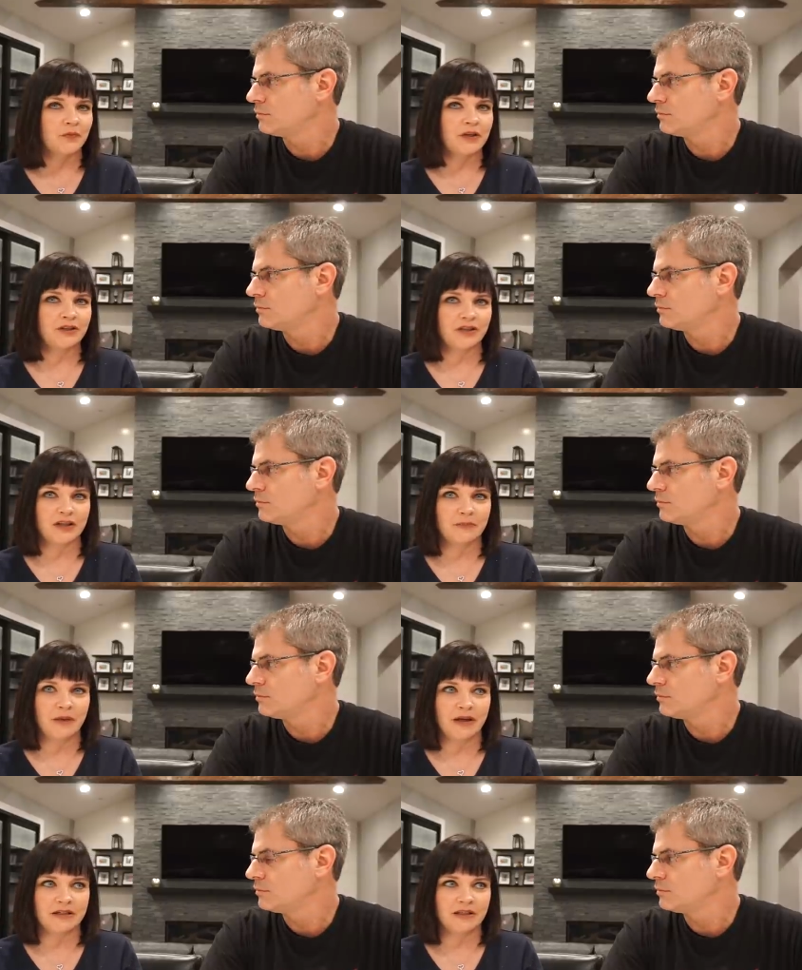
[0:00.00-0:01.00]
Speaker 1: We each had to
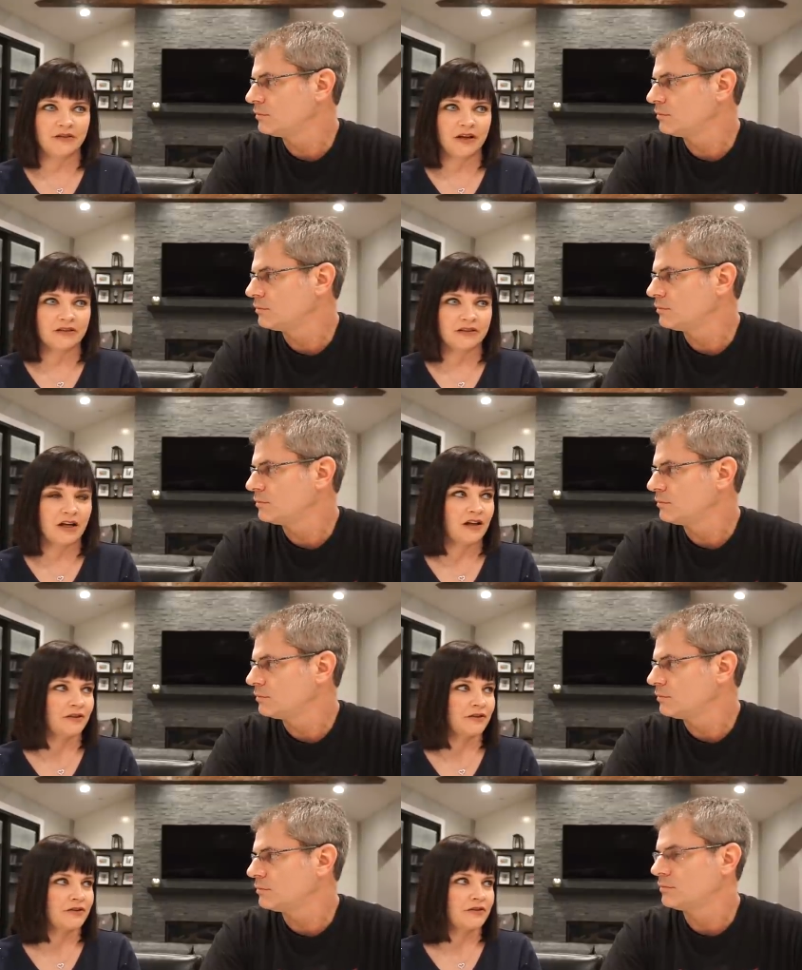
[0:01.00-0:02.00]
pay
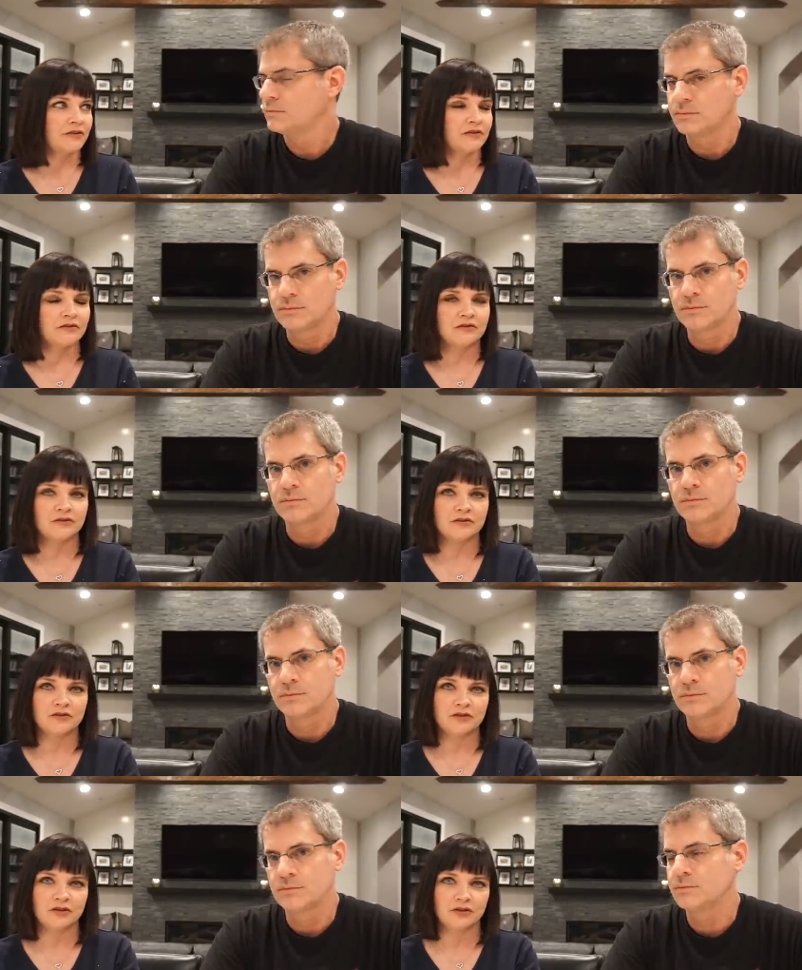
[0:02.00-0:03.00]
$10,000
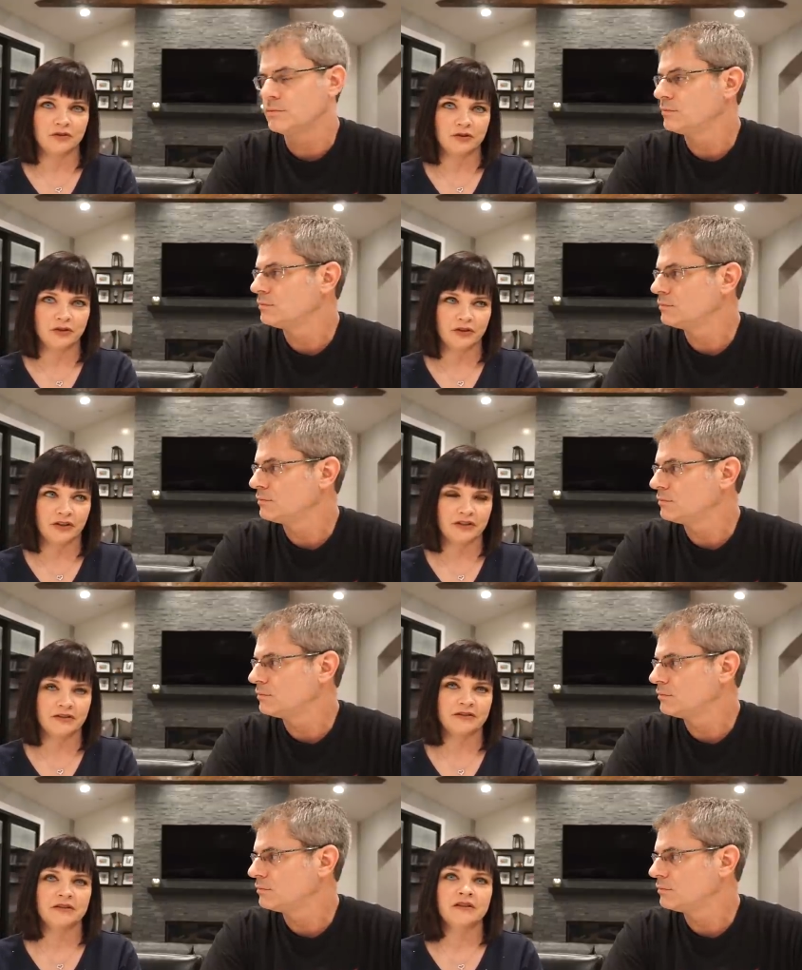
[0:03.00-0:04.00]
to two
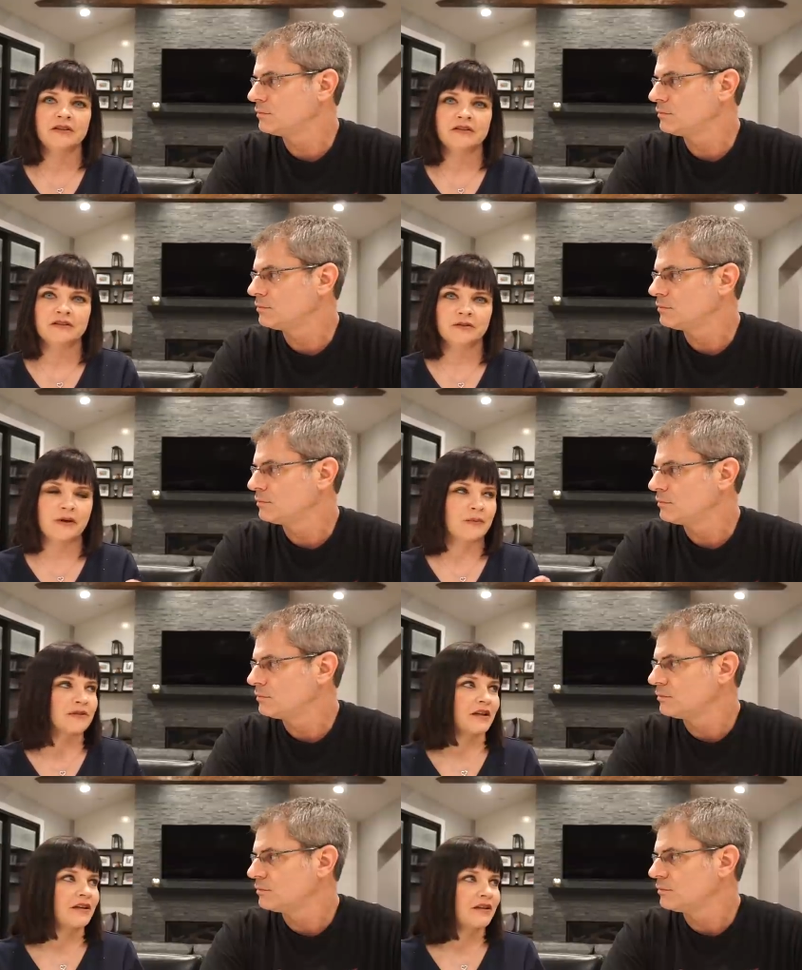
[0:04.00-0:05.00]
attorneys to
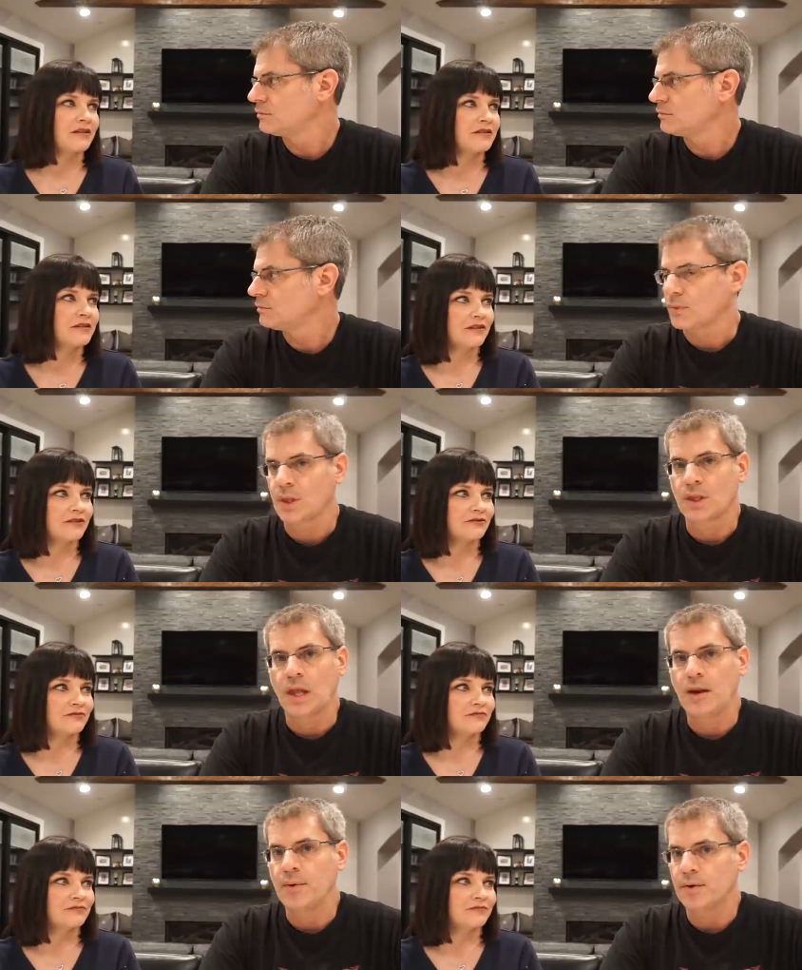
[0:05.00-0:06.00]
represent us.
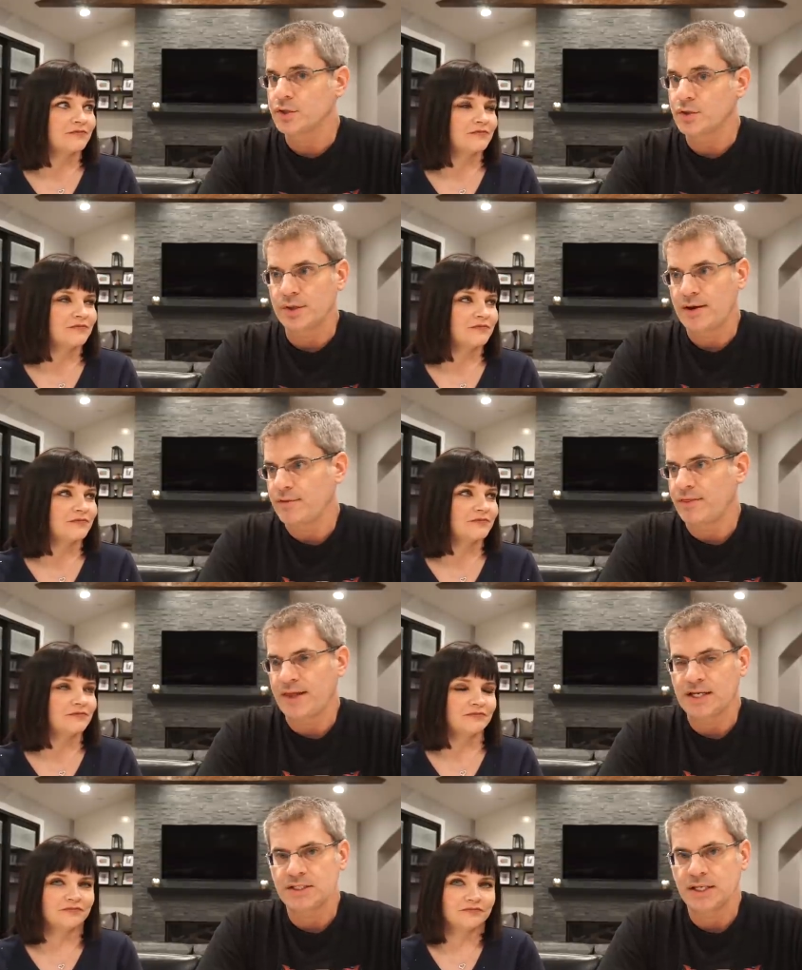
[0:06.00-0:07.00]
Speaker 2: And we were doing
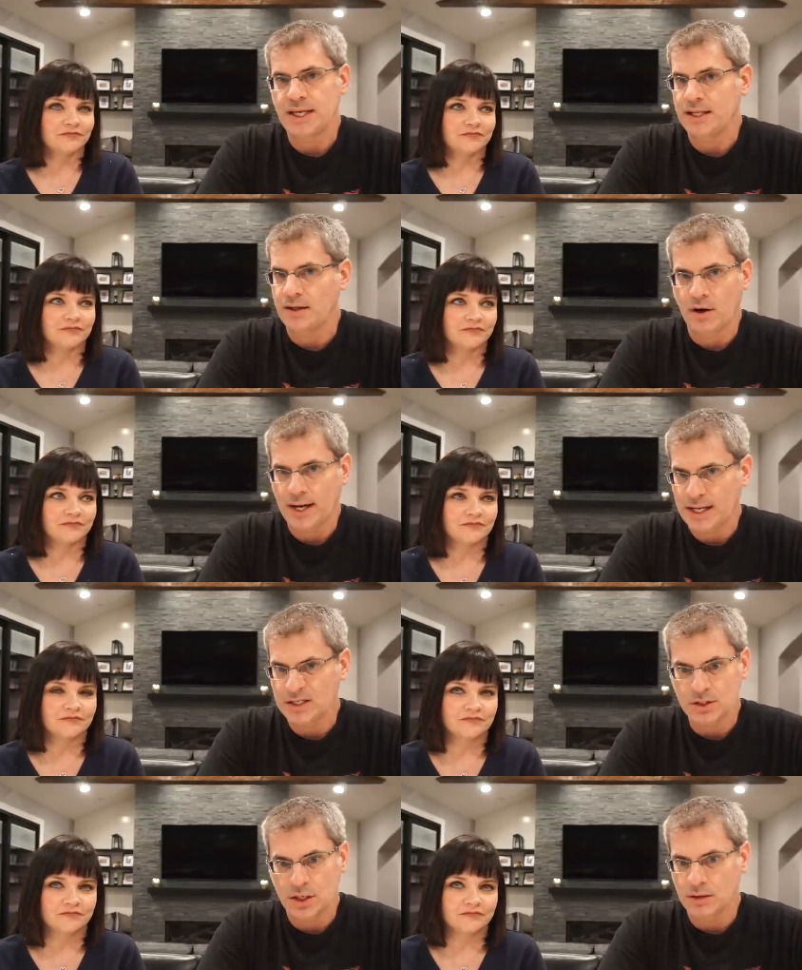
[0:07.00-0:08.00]
everything to get our
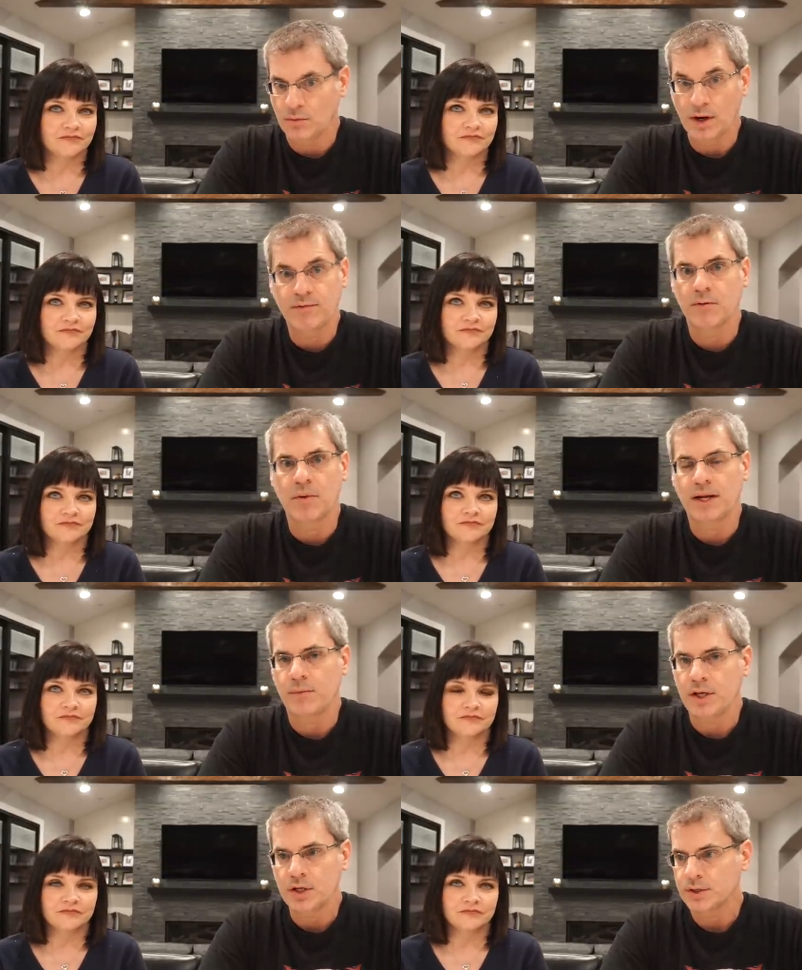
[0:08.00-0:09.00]
hands on whatever
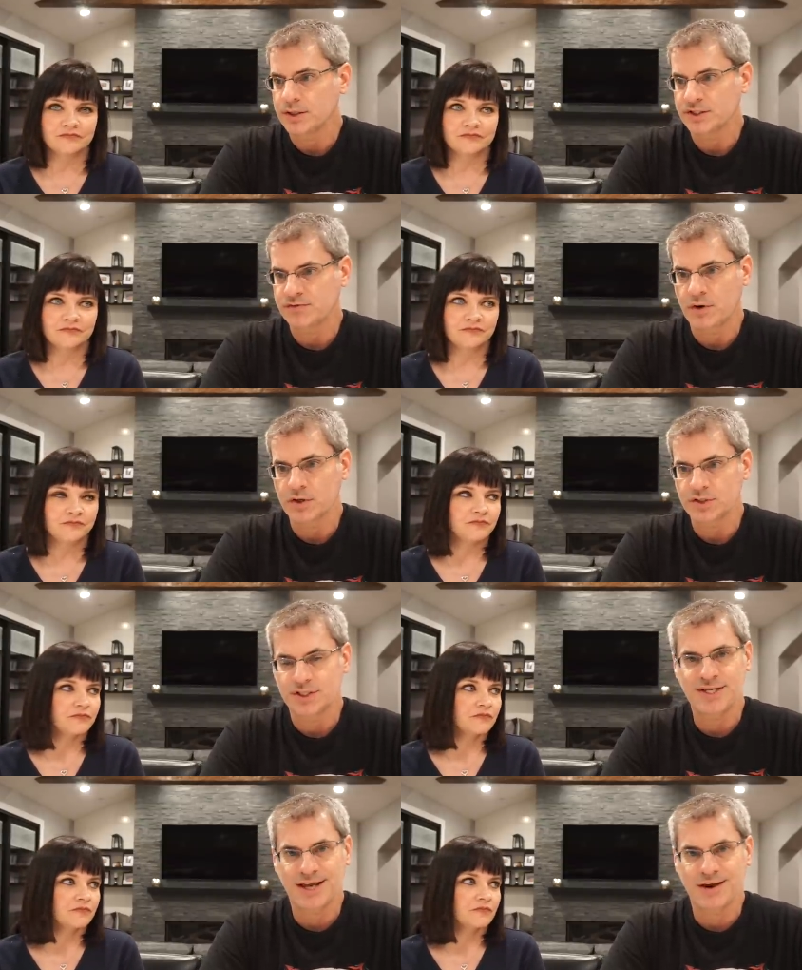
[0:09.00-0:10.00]
money we could as far as
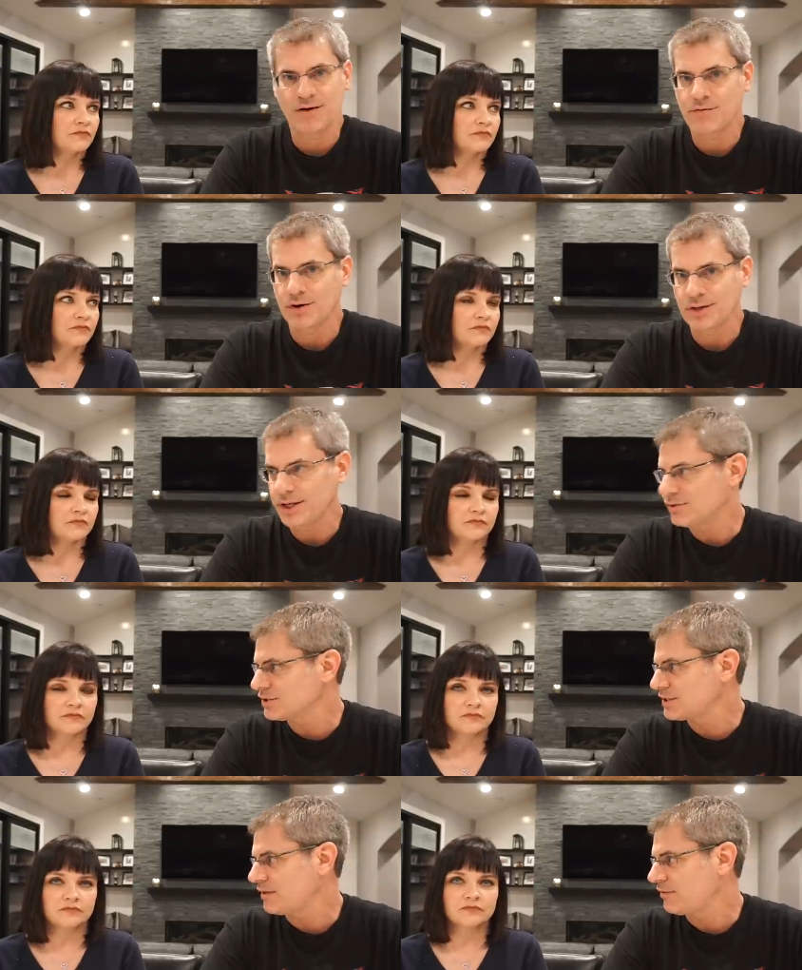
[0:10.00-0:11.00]
to take care of our
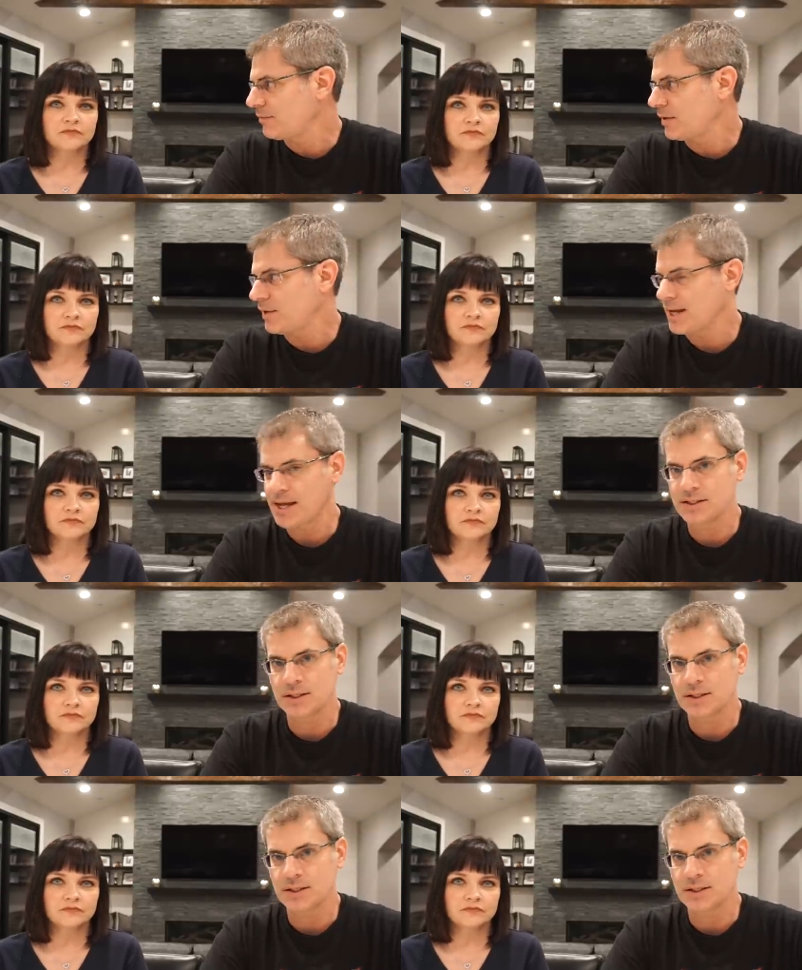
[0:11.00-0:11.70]
legal stuff. I mean, we had